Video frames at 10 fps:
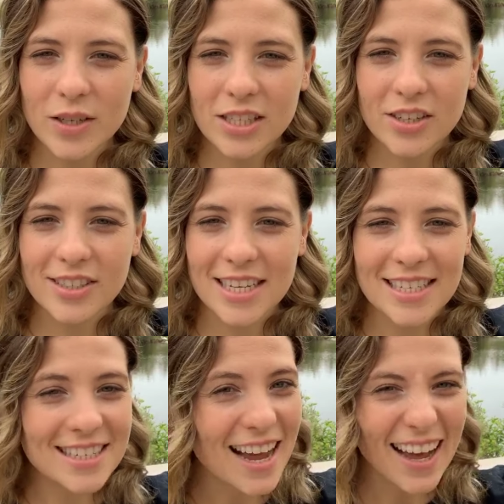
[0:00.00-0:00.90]
whiskers
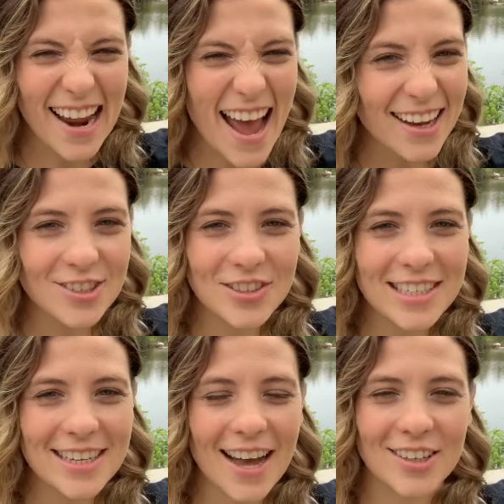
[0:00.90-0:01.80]
is not actually
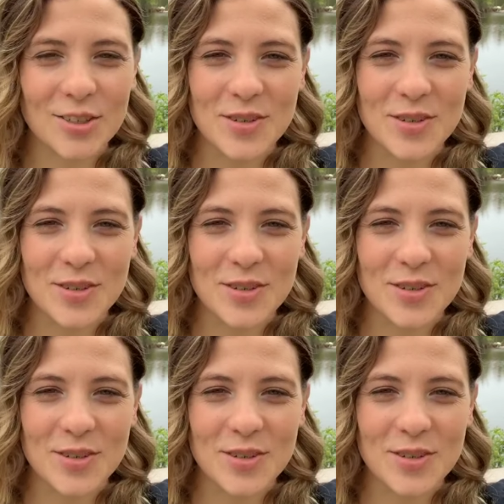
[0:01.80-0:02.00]
touch,